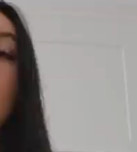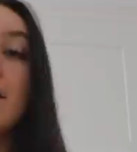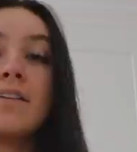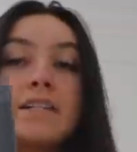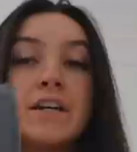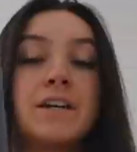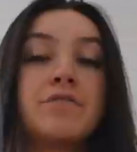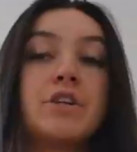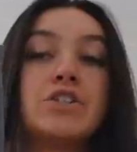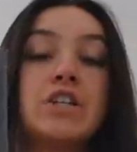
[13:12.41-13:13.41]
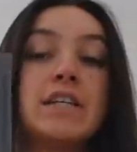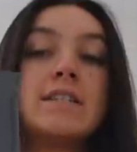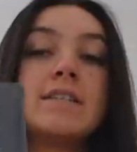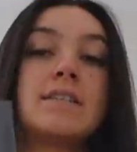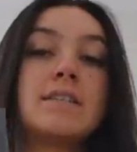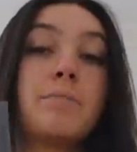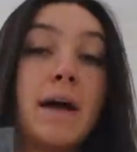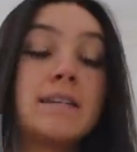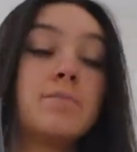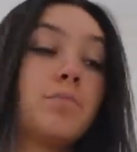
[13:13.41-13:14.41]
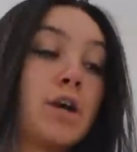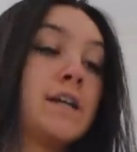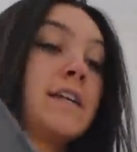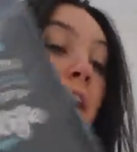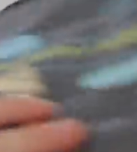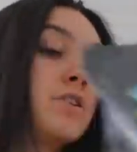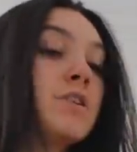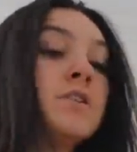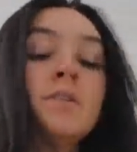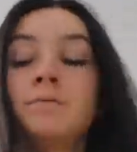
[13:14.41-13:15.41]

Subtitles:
I got dairy-free cheese. This is the best brand ever.